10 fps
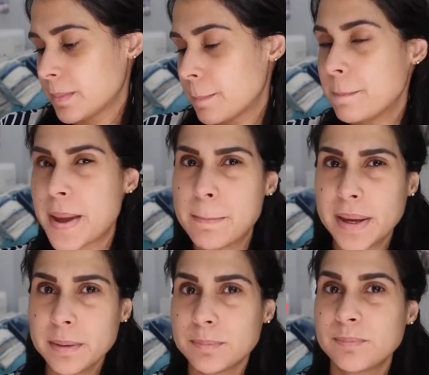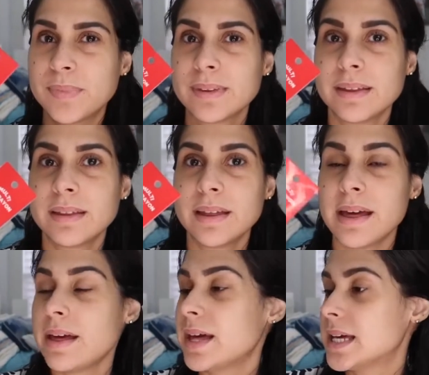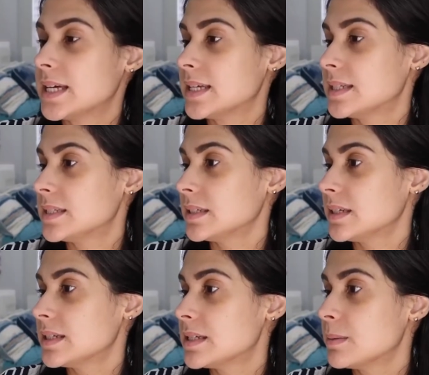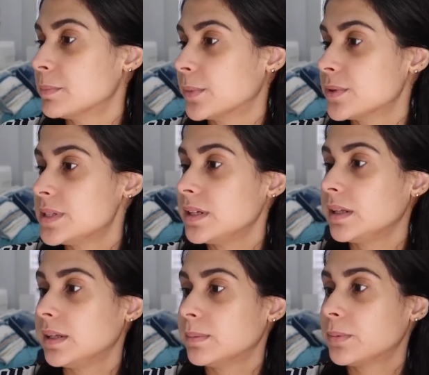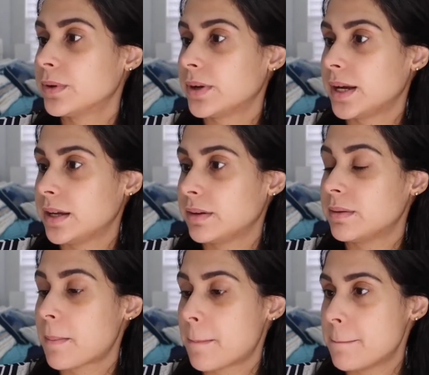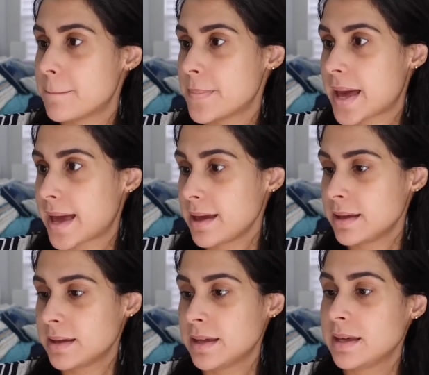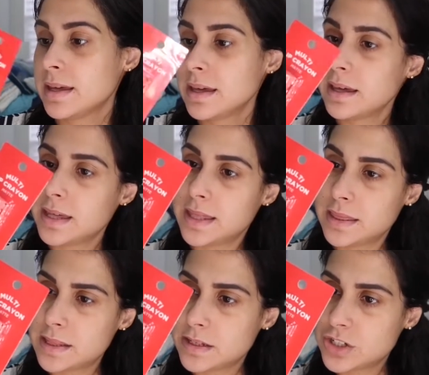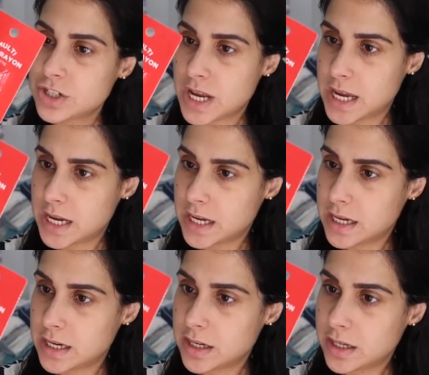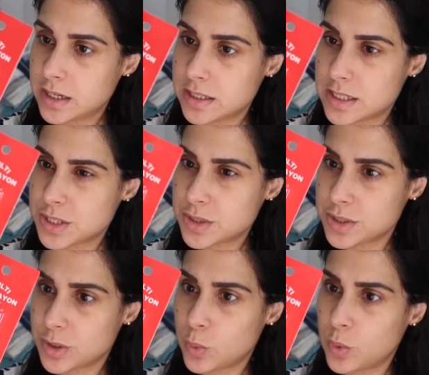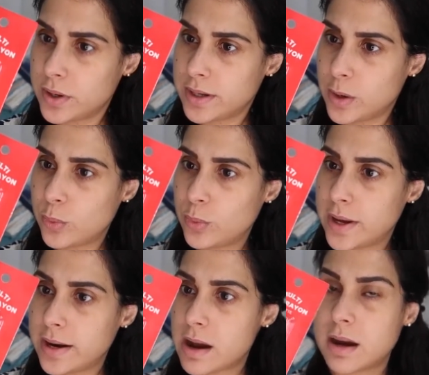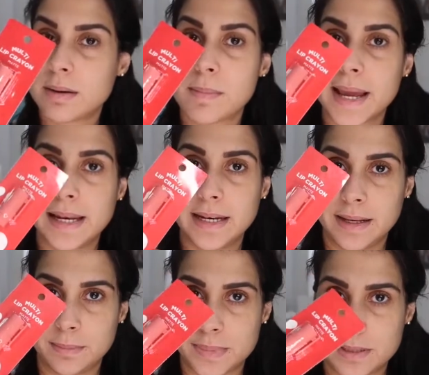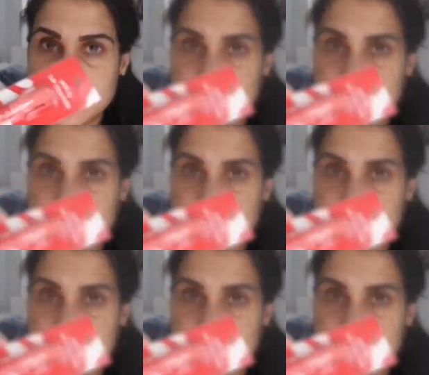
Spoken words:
MEMEBOX, and it's a multi-lip crayon matte in the shade 001 Red on My Lips.